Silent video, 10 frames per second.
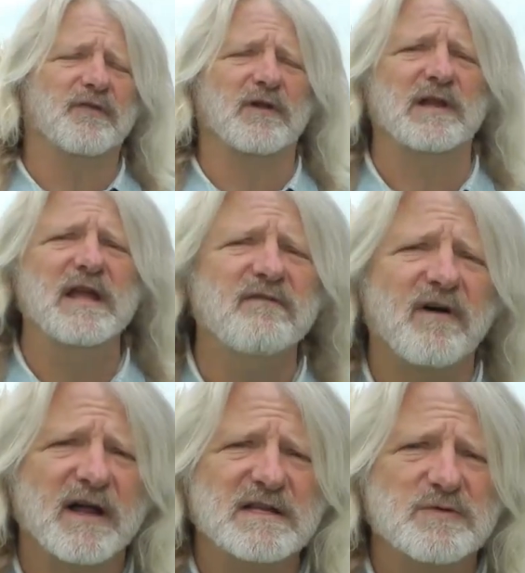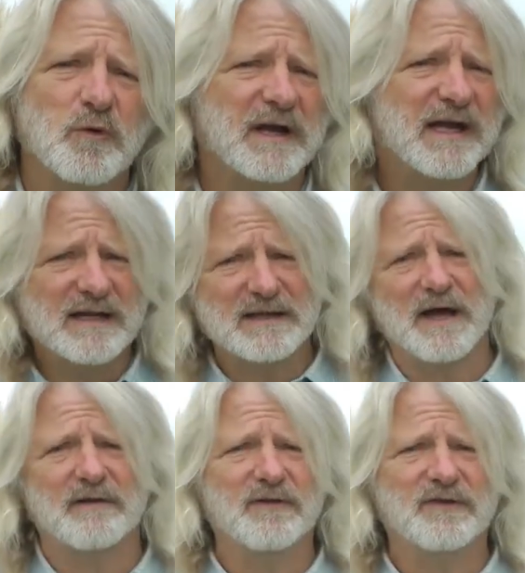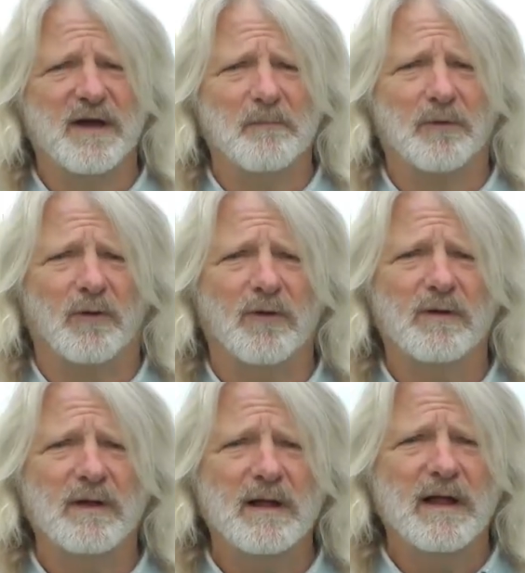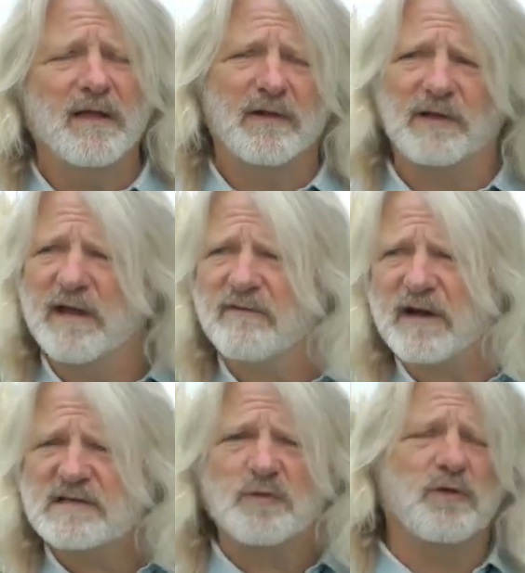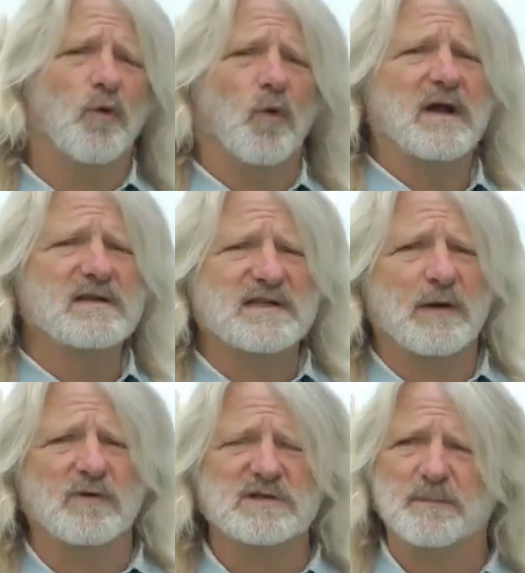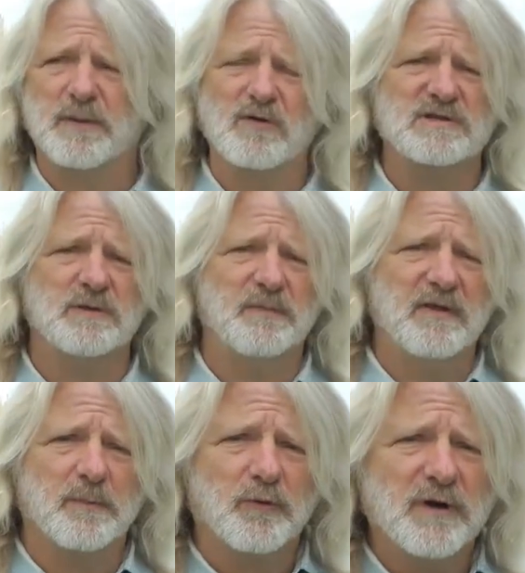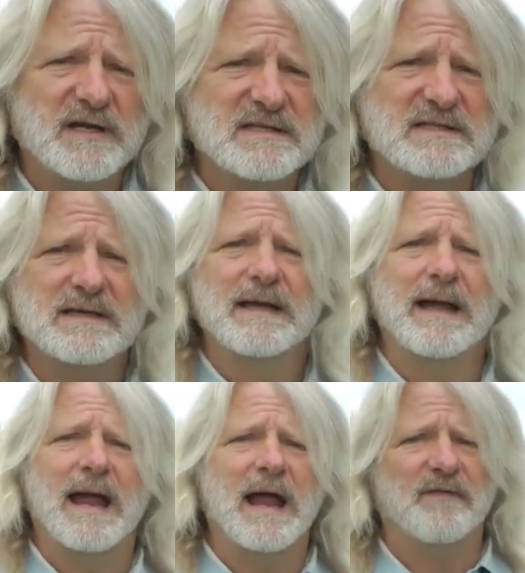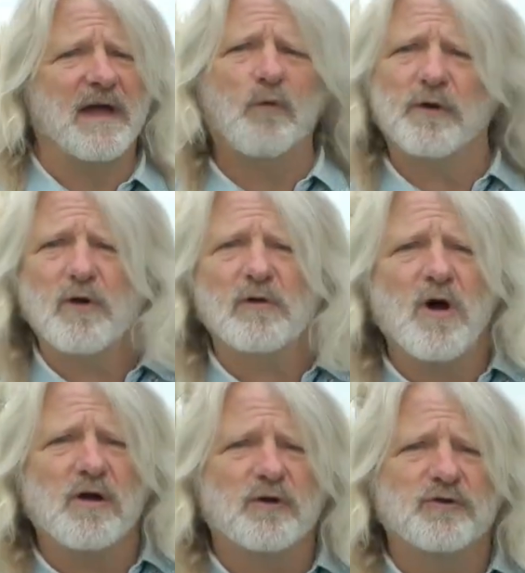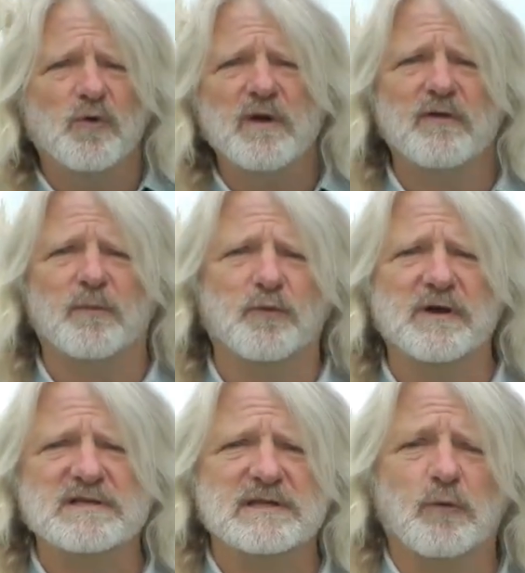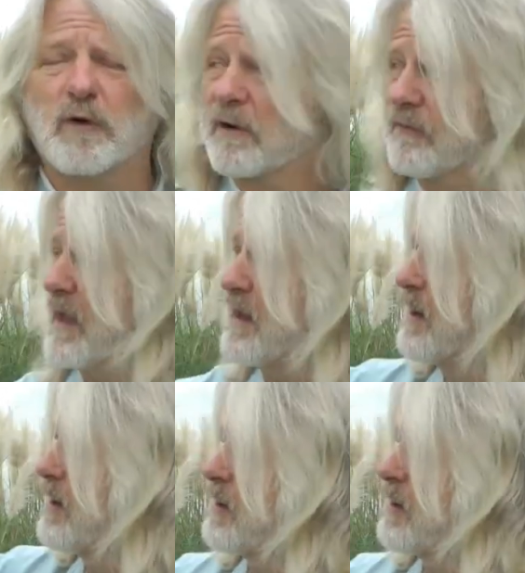that the Levites were kicked out of the temple. The Levites were the ones that were supposed to be the priests. They were no longer doing their priestly work. They